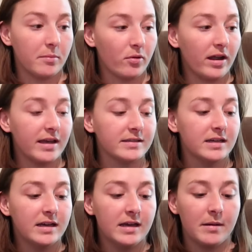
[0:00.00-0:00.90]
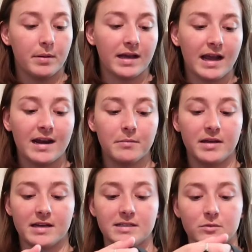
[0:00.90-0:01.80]
a brand. But I got it
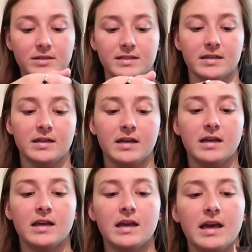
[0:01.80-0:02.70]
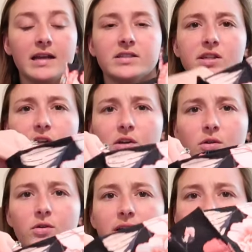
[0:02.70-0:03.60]
because it's
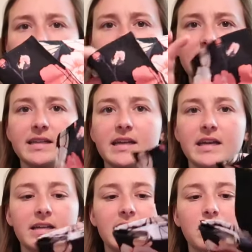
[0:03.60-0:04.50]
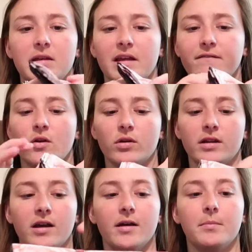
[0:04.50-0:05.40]
little, it's easily, it can be like folded
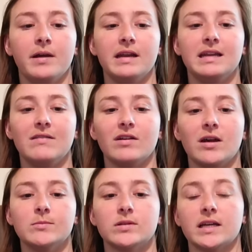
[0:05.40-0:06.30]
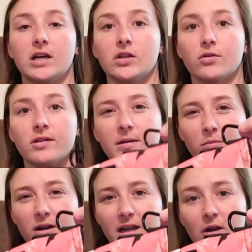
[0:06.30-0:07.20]
up, and it even comes with like a little clip
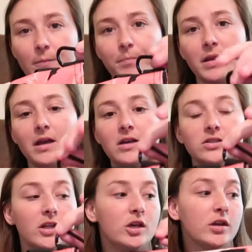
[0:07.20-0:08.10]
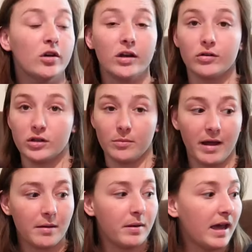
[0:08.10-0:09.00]
right here so that you can hook it onto your
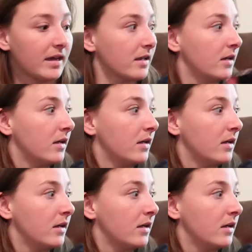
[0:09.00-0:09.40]
backpack.